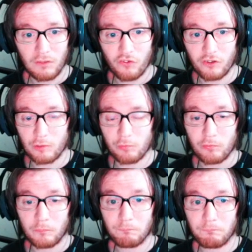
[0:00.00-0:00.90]
stuff.
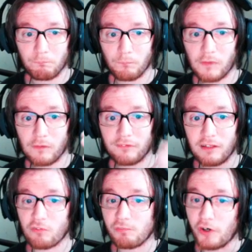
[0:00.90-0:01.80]

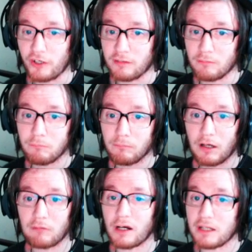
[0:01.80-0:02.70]
That's fine.
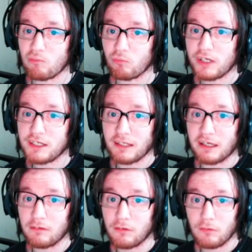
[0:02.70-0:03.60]
I might even read
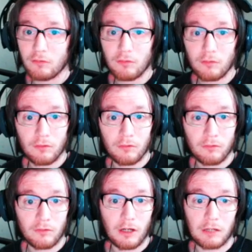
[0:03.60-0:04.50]
that.
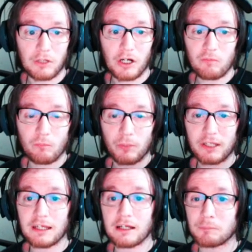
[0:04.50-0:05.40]
I might even
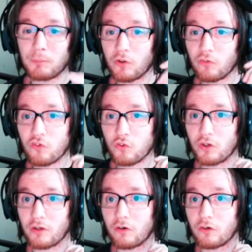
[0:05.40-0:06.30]
bring that up on
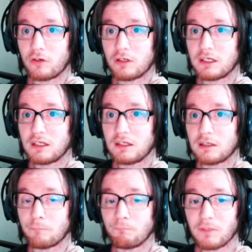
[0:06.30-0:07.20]
a
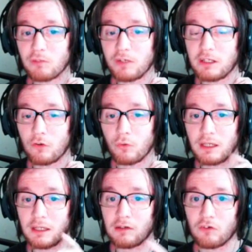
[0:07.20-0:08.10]
video
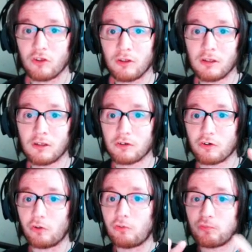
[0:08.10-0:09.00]
and
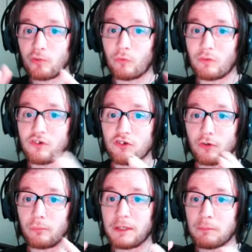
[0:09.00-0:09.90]
go through and
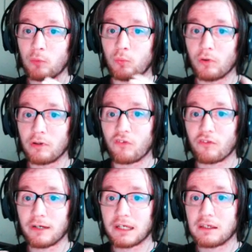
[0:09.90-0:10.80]
show people what it's
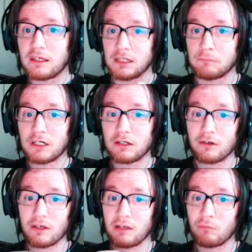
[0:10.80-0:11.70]
like in the
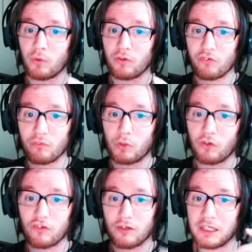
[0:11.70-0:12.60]
manga and what
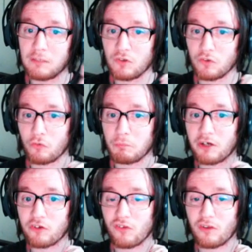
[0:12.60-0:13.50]
it's like in Majora's
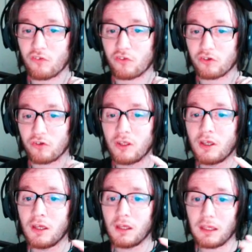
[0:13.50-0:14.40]
Mask,
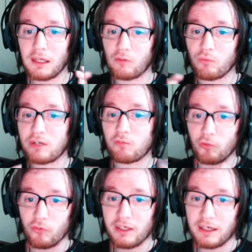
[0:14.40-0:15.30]
and read
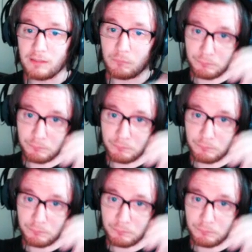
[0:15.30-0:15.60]
through that